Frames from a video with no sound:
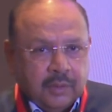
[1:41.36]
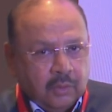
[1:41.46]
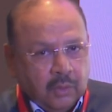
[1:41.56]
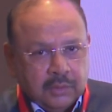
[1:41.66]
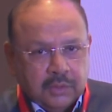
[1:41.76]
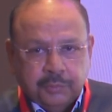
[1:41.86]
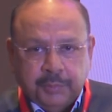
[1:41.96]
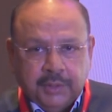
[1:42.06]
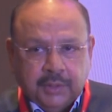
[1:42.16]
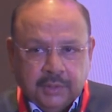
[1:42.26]
all the
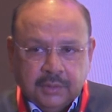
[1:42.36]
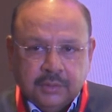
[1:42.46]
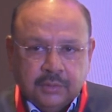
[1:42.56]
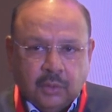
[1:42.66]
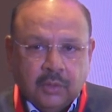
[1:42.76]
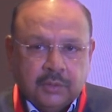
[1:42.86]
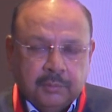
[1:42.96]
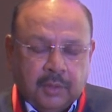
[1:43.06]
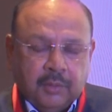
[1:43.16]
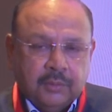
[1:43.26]
speakers talked
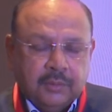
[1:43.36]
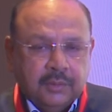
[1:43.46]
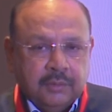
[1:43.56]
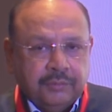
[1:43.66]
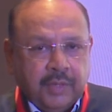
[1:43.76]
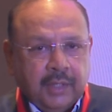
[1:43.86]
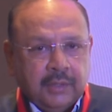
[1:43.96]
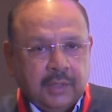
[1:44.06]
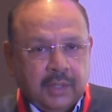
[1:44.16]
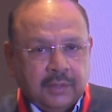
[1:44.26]
about the
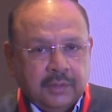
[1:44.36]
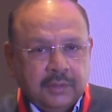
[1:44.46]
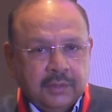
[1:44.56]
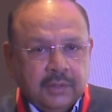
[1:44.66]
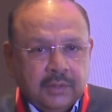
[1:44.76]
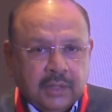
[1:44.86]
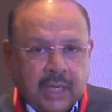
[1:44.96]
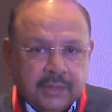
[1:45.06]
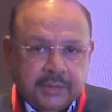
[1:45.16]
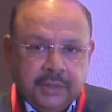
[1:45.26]
fact that
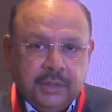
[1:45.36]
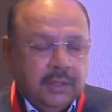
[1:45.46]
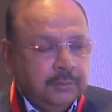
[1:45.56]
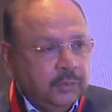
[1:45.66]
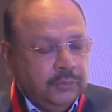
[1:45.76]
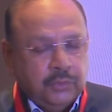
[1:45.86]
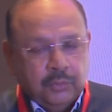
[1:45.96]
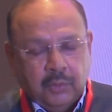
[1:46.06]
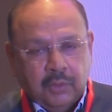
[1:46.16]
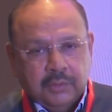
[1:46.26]
as India moves
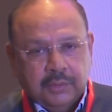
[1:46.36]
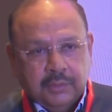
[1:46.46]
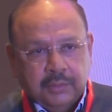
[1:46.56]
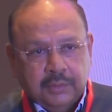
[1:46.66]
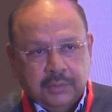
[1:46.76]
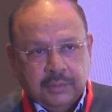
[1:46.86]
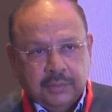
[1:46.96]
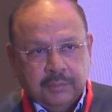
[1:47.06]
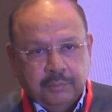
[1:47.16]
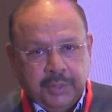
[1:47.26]
towards
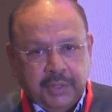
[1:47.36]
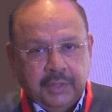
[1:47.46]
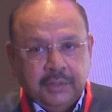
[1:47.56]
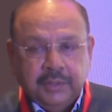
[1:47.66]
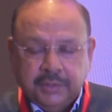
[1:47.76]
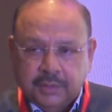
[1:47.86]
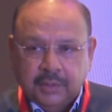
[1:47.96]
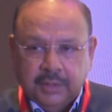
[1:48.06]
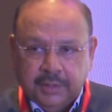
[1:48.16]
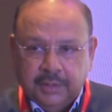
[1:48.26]
being
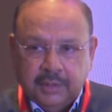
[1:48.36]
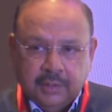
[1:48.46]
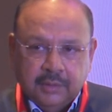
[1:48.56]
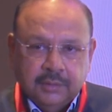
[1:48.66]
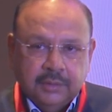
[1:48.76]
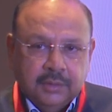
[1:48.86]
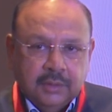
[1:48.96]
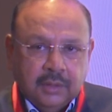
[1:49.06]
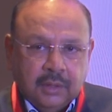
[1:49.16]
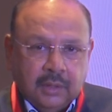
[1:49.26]
digital India,
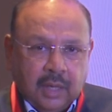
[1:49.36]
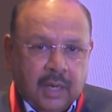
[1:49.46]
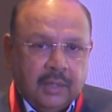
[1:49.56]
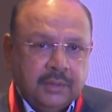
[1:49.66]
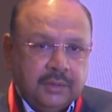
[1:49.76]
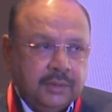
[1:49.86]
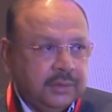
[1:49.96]
large,